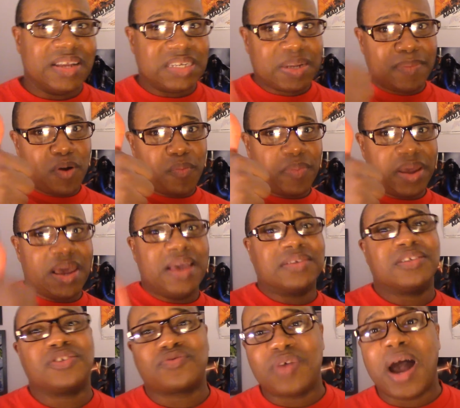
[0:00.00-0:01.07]
shaboom, and
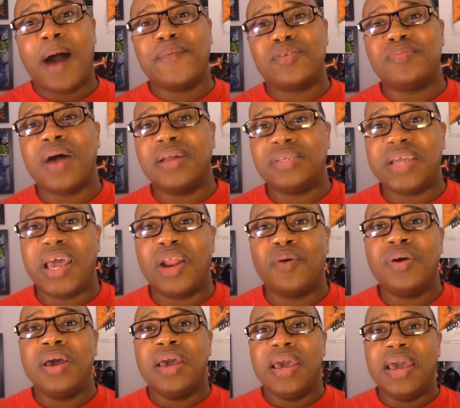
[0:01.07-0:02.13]
subscribe to my
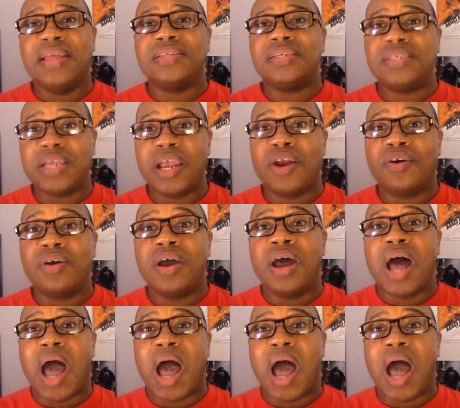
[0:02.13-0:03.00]
channel and share.